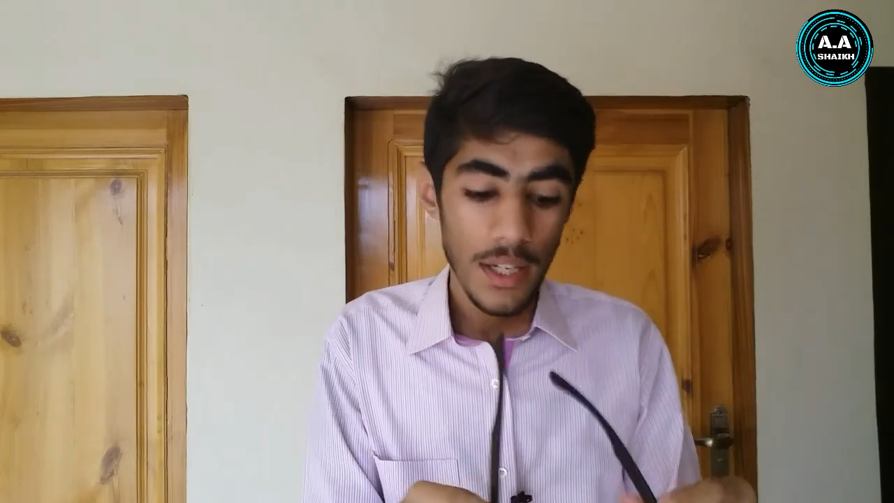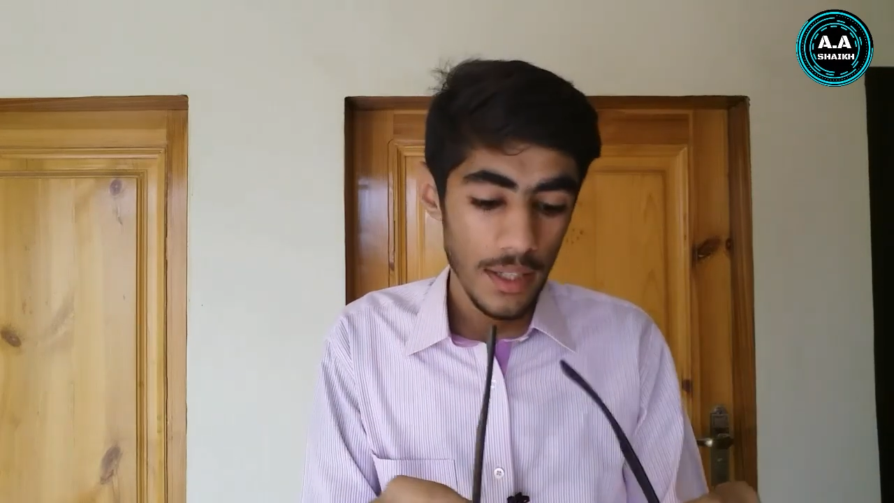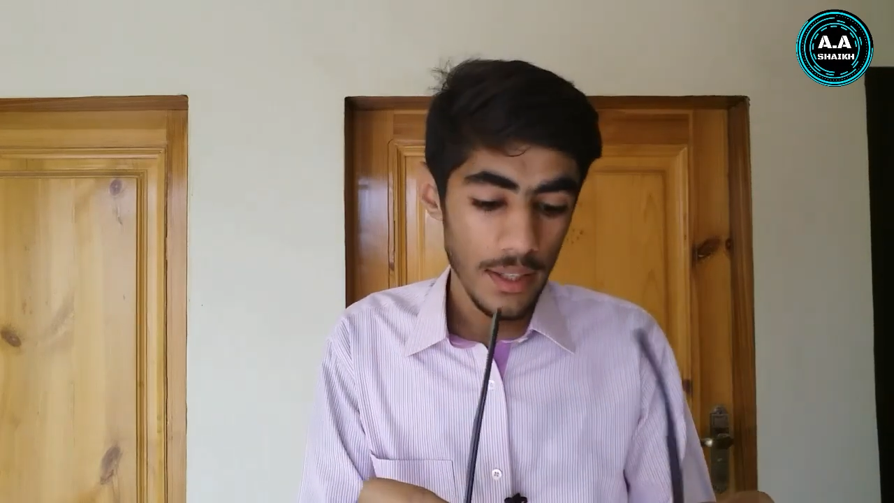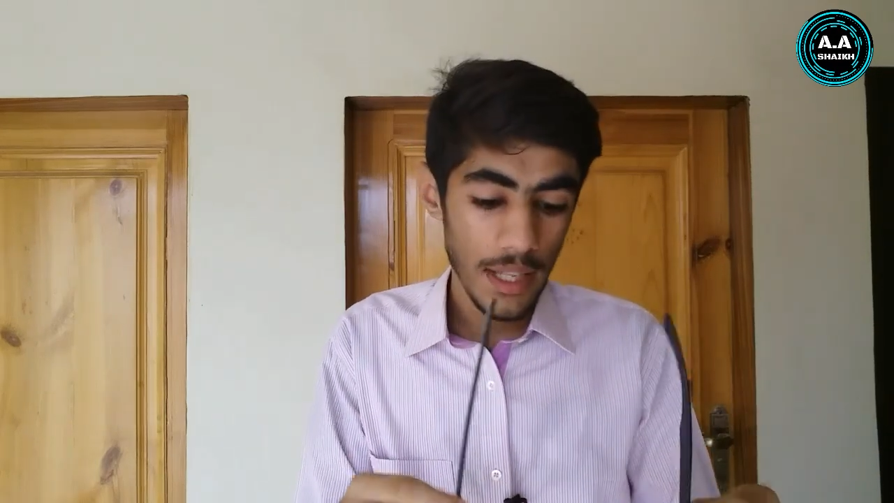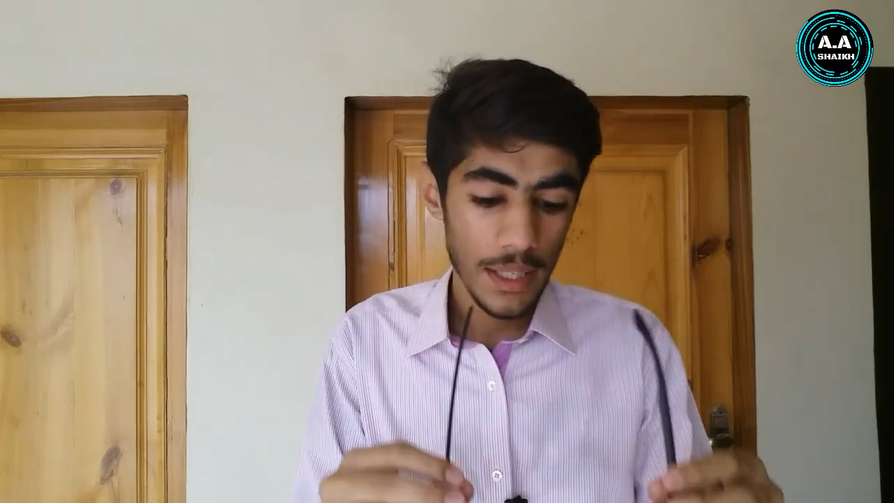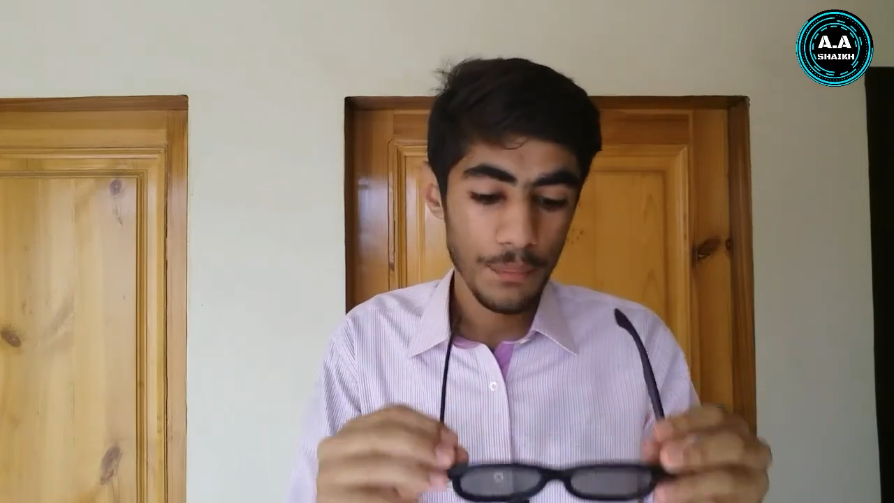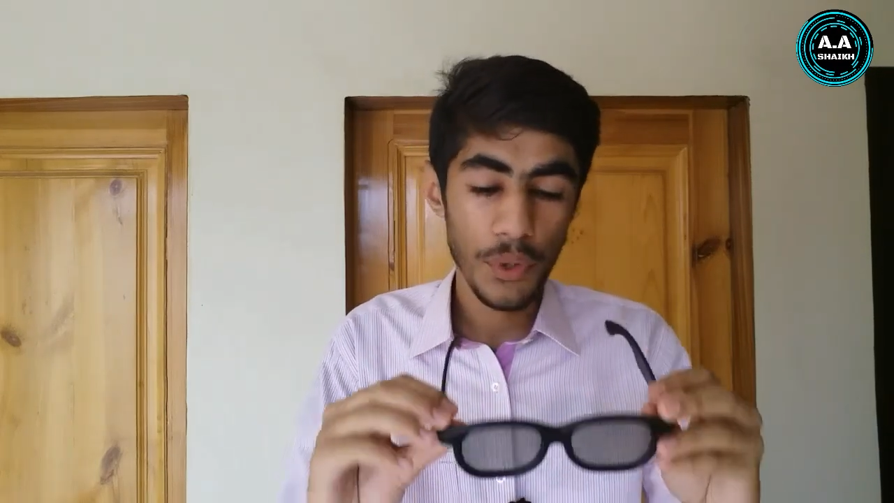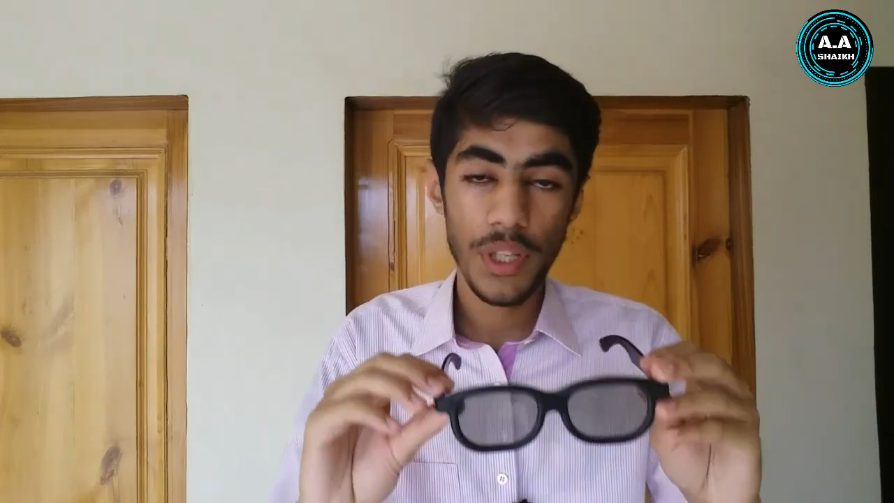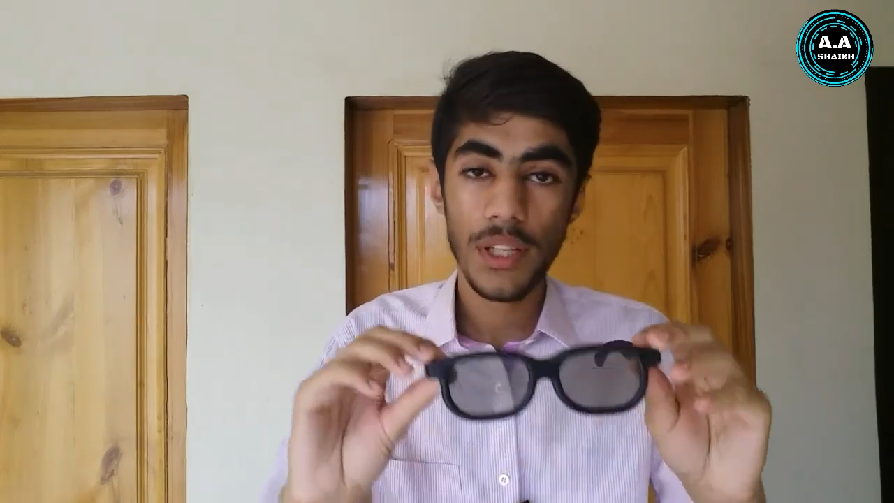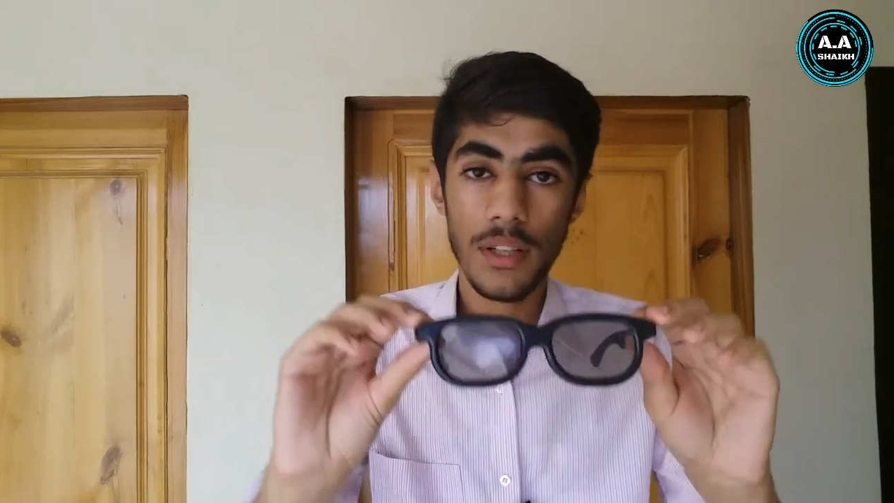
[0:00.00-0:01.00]
like
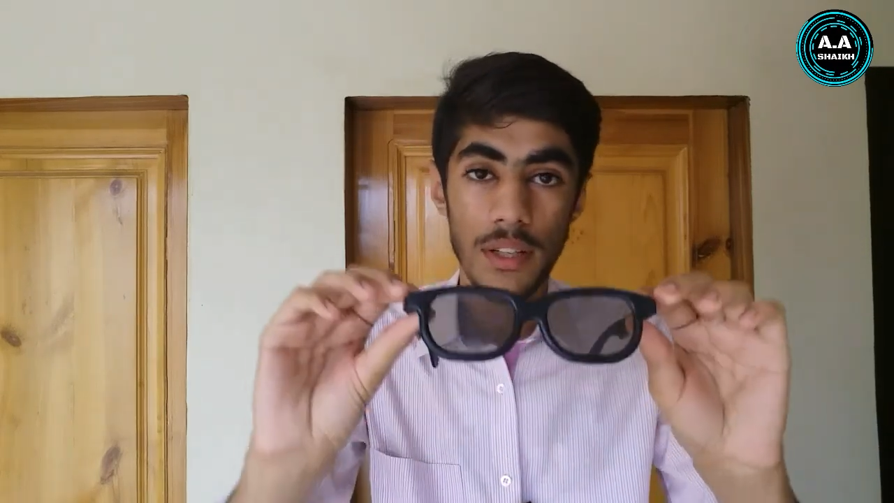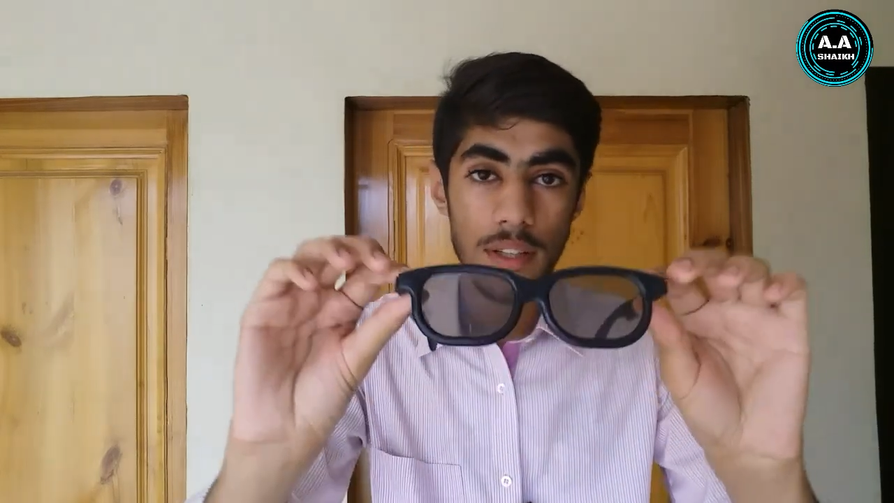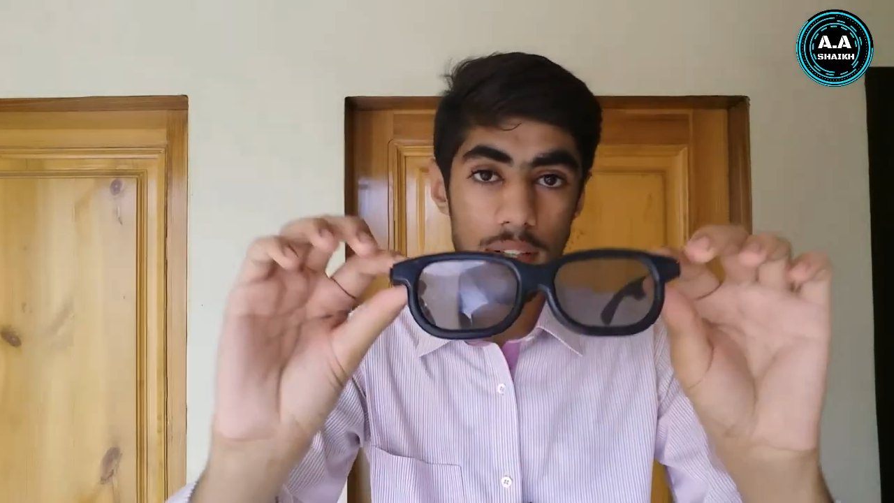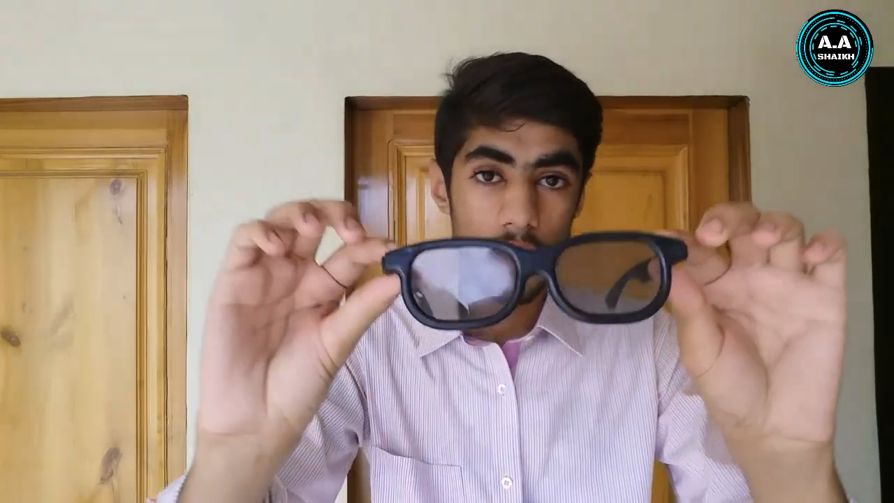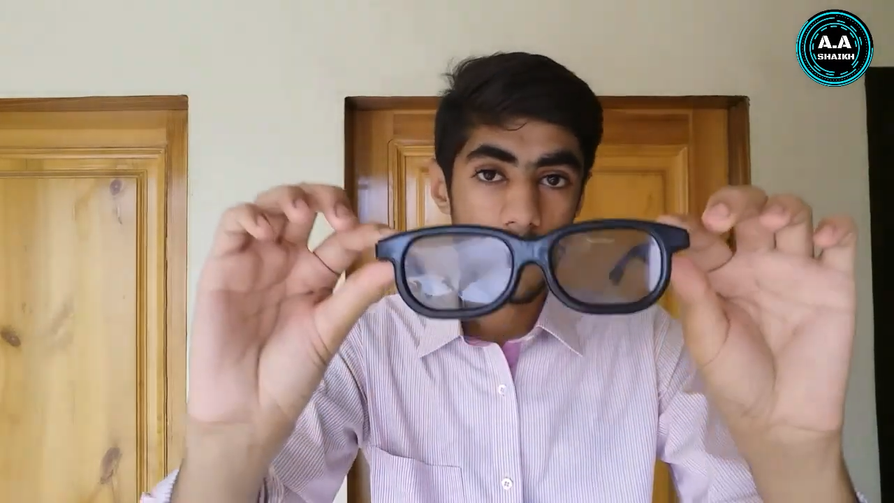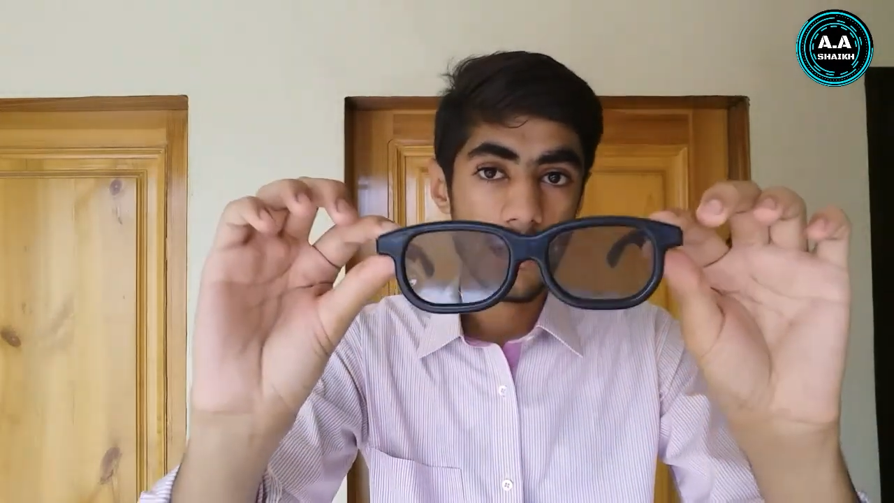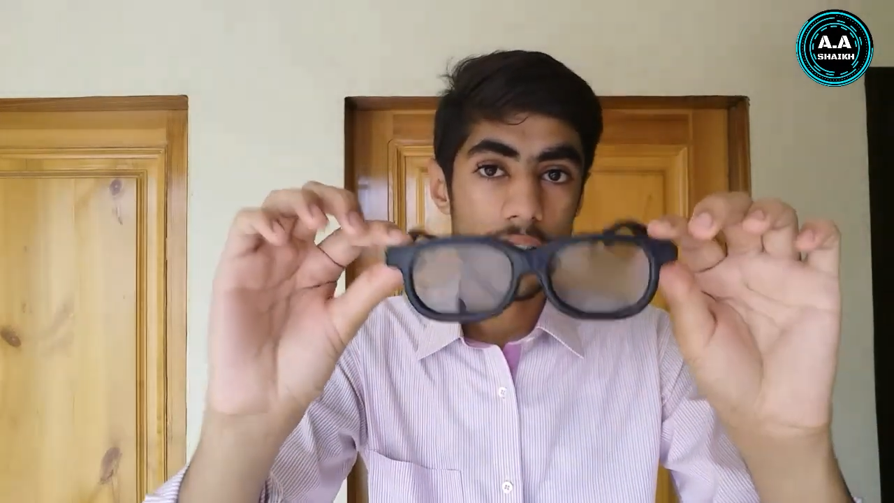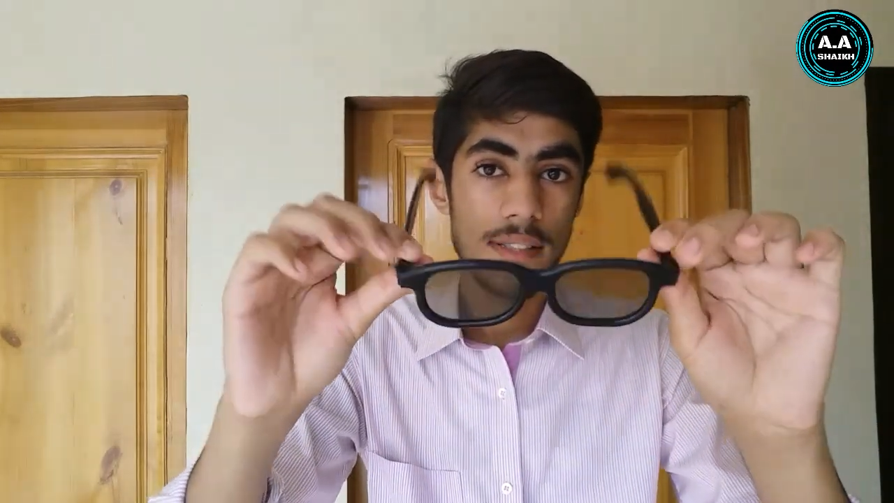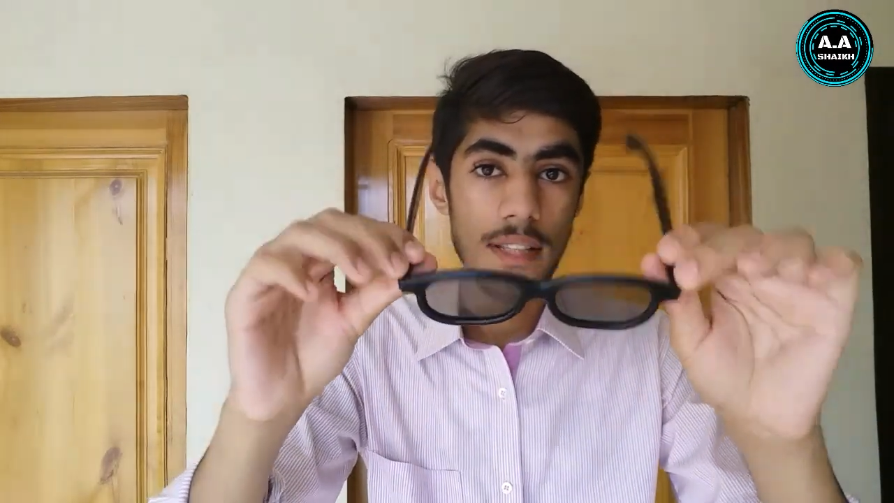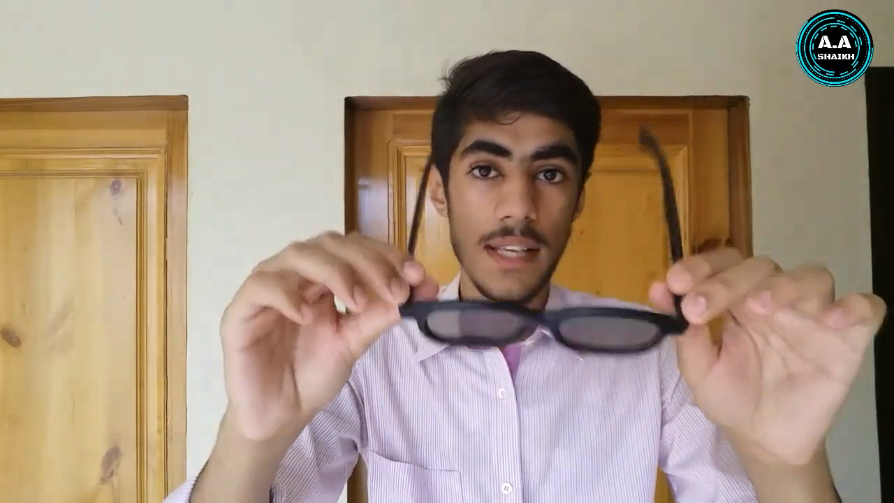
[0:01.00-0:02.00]
putting this